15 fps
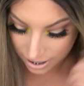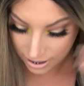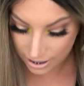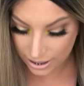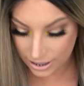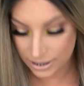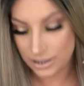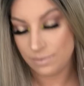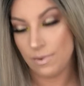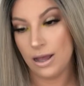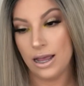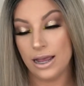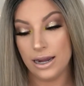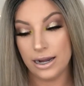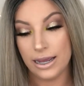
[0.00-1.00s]
This
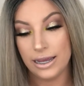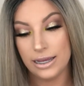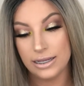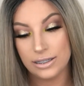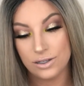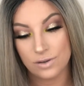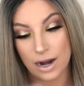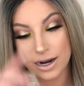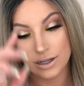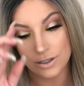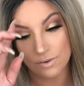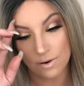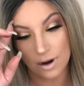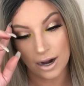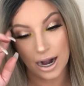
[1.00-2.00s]
one is
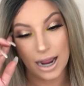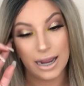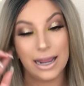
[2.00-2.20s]
drugstore.